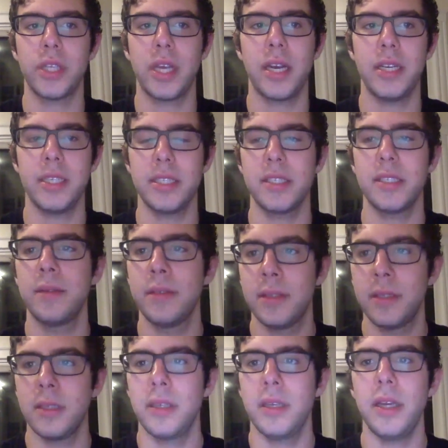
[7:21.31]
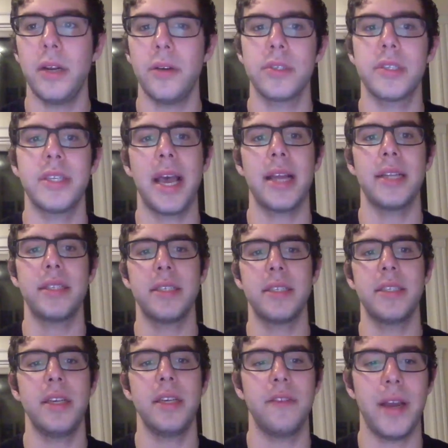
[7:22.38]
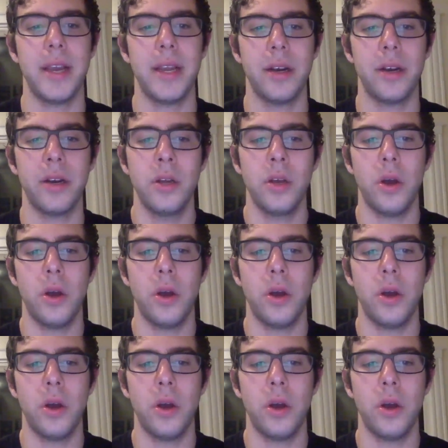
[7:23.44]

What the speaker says: And it's, sad to see a fighter